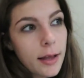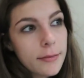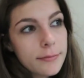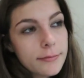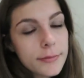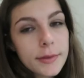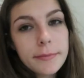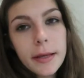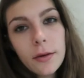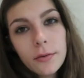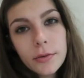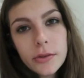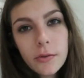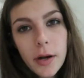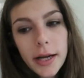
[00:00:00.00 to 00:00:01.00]
and the meal
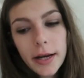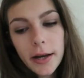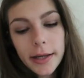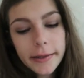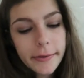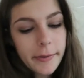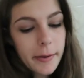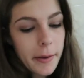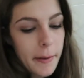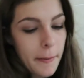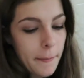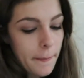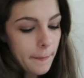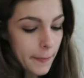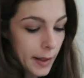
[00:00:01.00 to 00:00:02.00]
was quite nice,
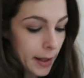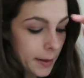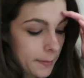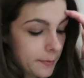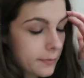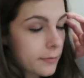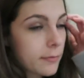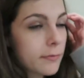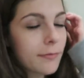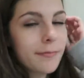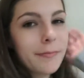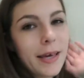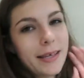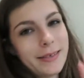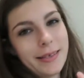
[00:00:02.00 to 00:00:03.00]
but
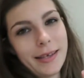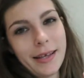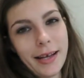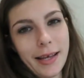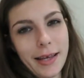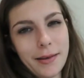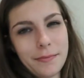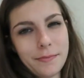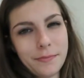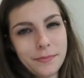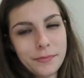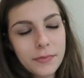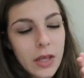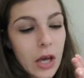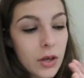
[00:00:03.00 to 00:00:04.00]
basically,
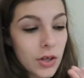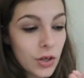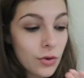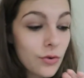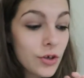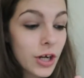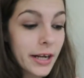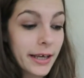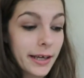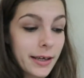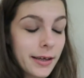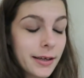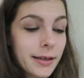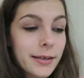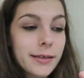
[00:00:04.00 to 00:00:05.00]

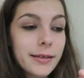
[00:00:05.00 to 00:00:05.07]
usually